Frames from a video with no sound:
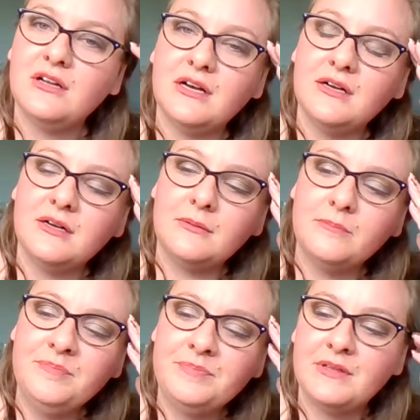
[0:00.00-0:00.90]

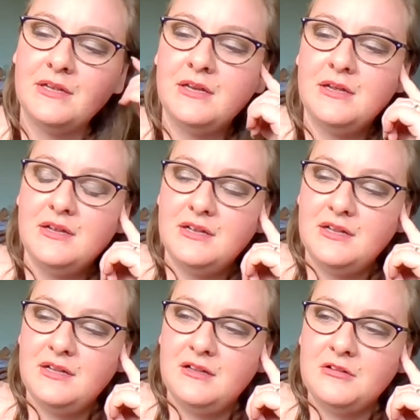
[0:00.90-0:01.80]

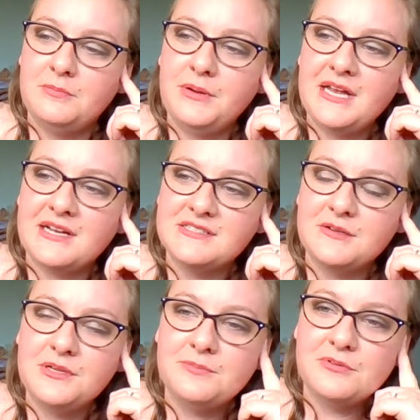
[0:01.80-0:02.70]
But yeah,
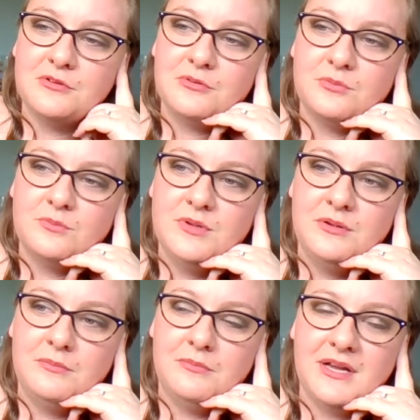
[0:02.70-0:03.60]
some people
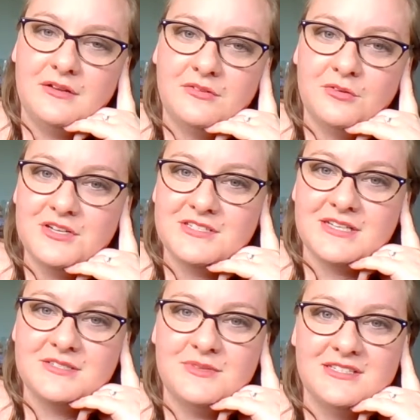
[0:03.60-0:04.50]
might
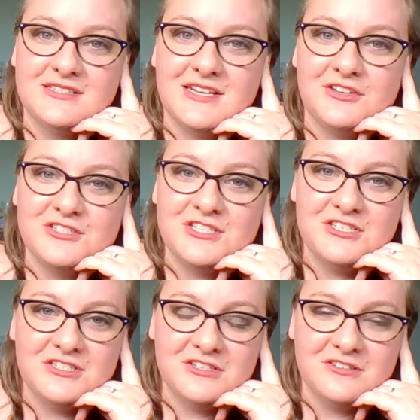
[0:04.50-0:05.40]
criticize me and say, you're
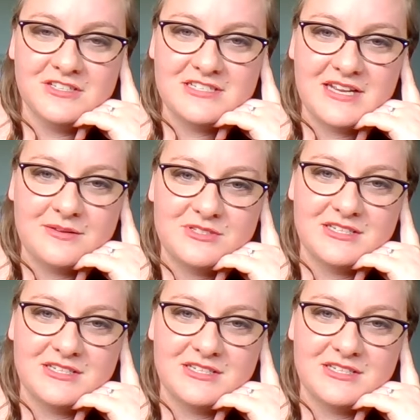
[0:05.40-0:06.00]
teaching to your exams.